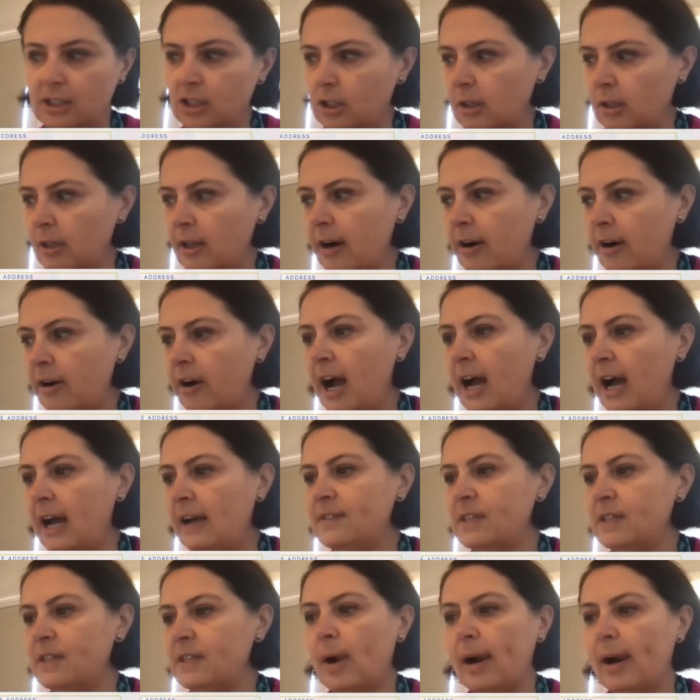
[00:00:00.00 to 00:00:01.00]
National
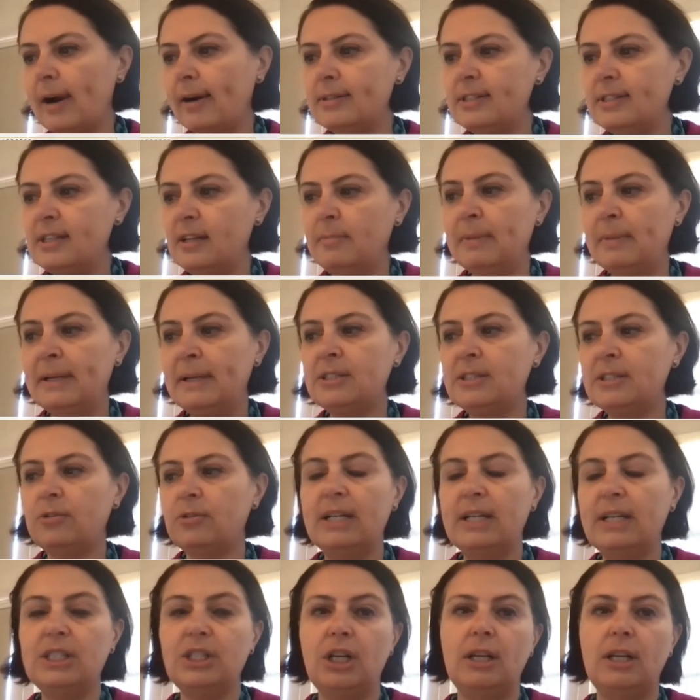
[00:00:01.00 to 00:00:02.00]
Archives and Records
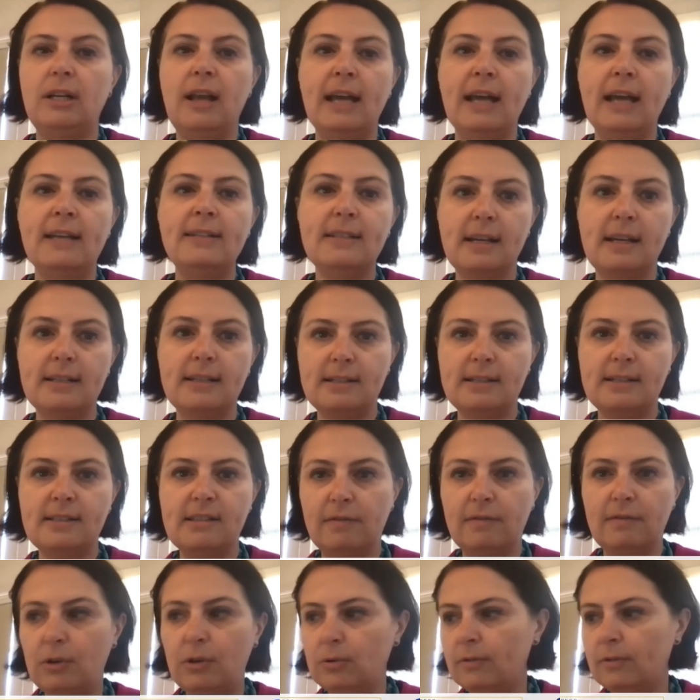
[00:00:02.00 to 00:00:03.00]
Administration and
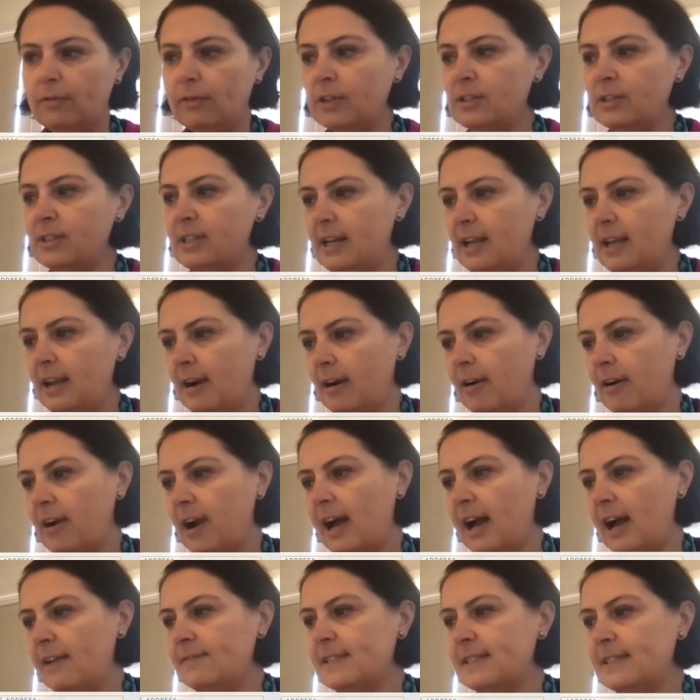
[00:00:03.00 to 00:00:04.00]
dozens of university
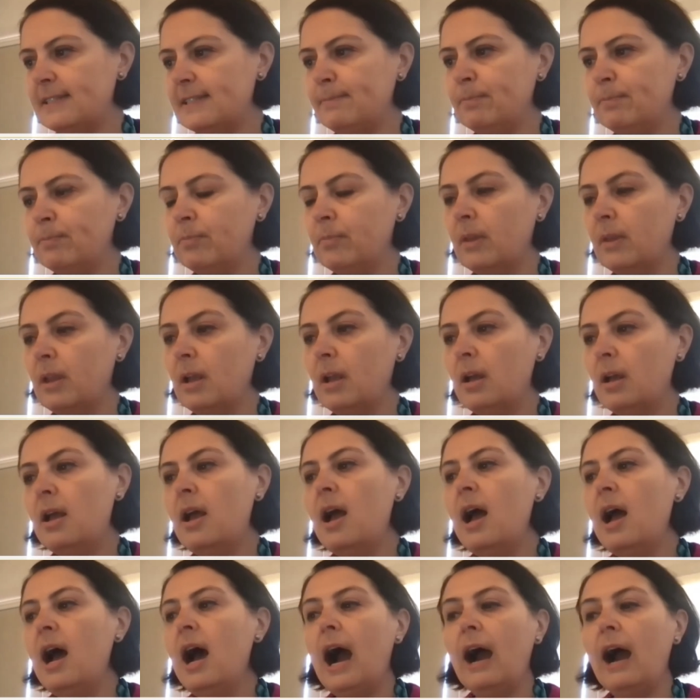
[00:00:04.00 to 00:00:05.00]
archives.
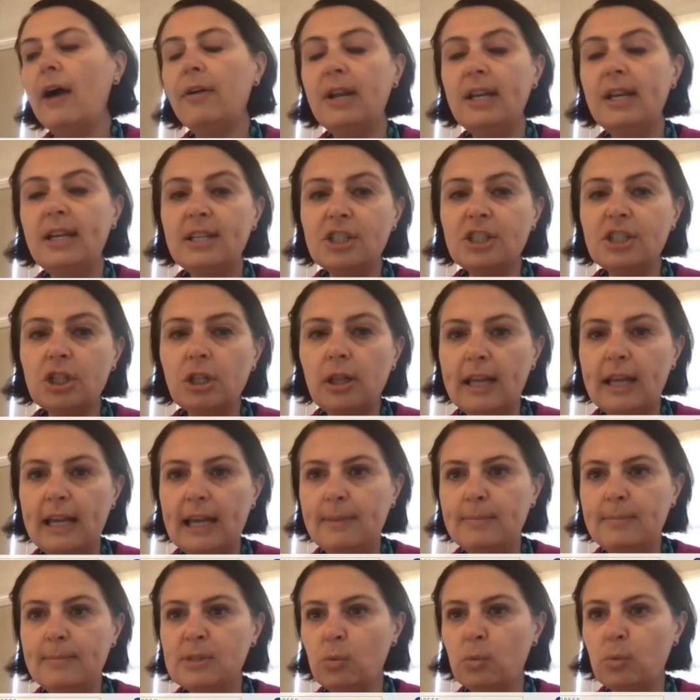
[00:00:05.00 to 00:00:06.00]
Our initial
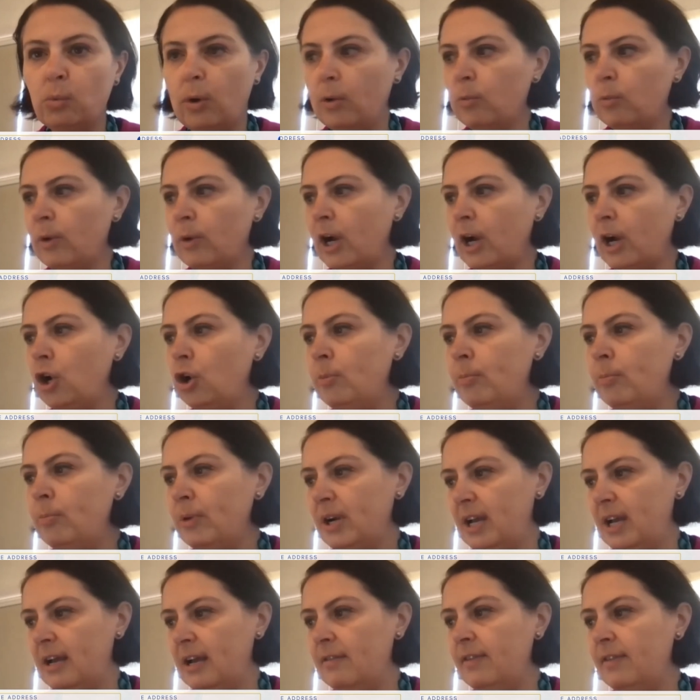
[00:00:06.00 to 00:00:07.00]
aims were
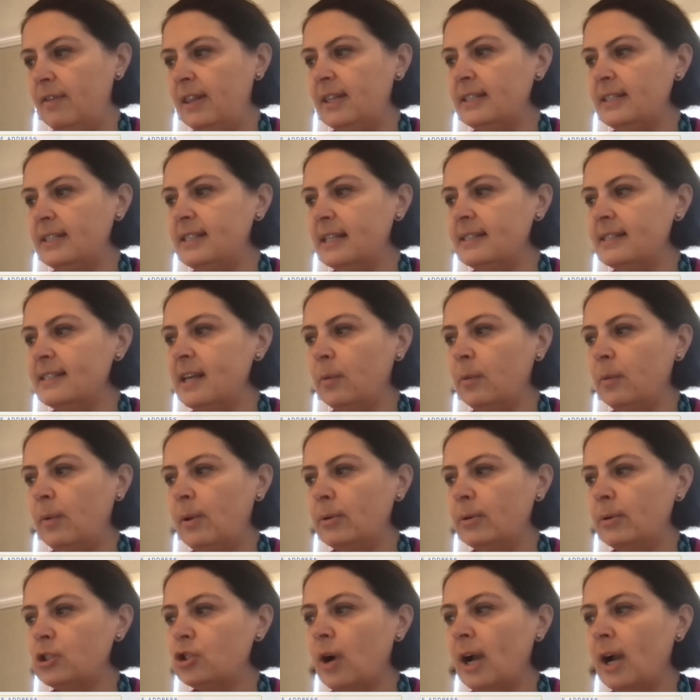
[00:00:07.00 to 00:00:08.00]
recuperative in the sense that
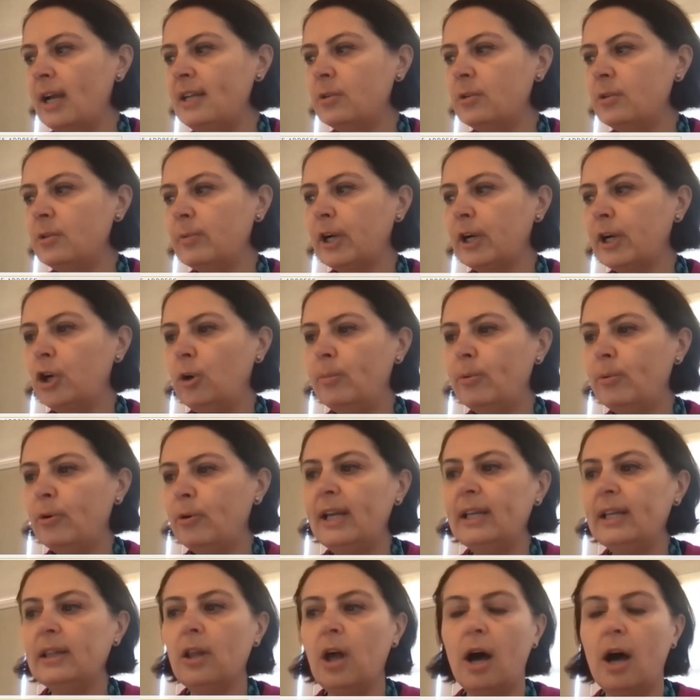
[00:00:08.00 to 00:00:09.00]
we were trying to
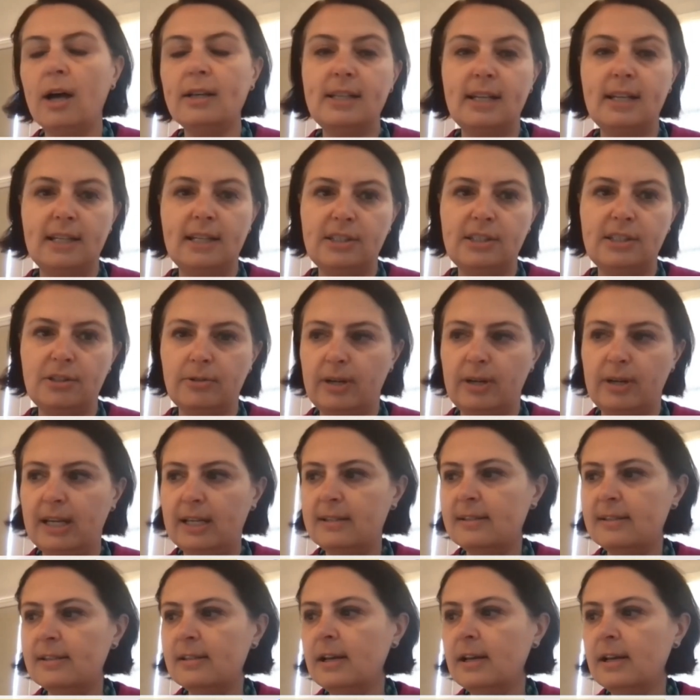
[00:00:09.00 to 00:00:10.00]
recuperate lost
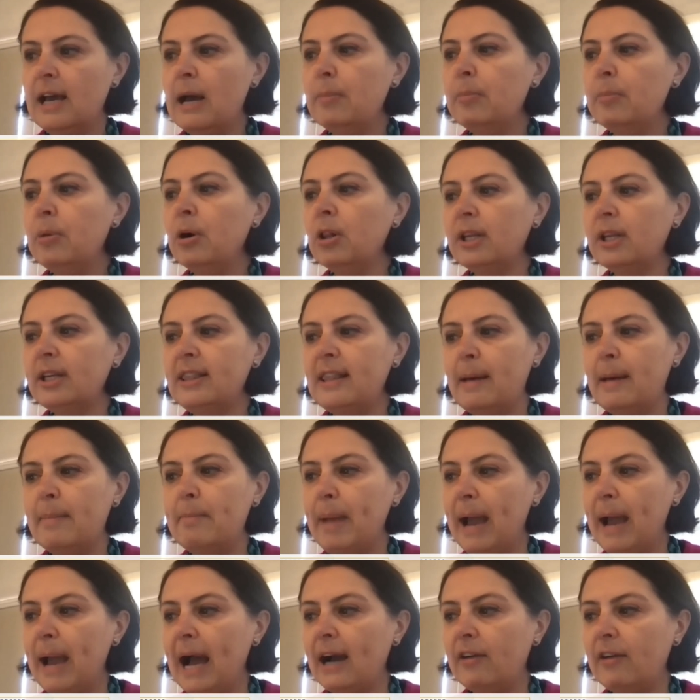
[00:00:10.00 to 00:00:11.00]
histories, pulling
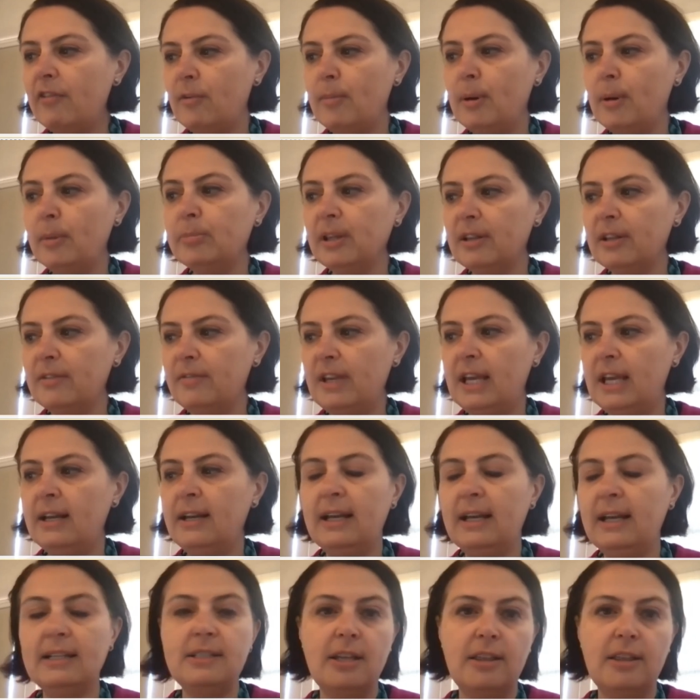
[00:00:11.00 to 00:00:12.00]
them back from
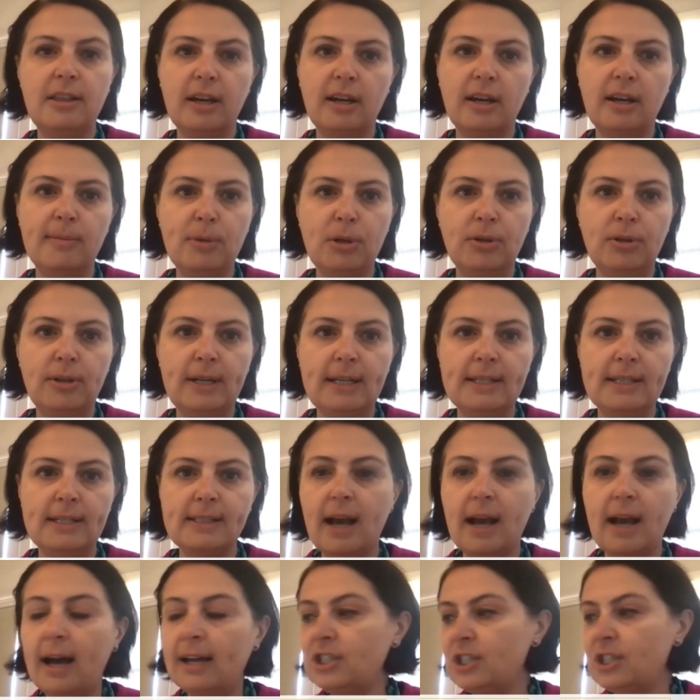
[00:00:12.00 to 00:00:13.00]
oblivion into the
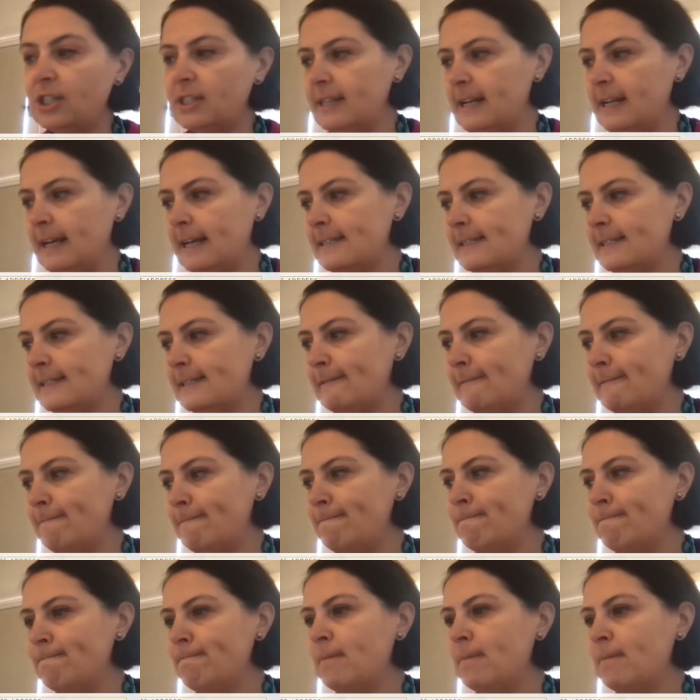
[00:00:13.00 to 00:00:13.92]
community's consciousness.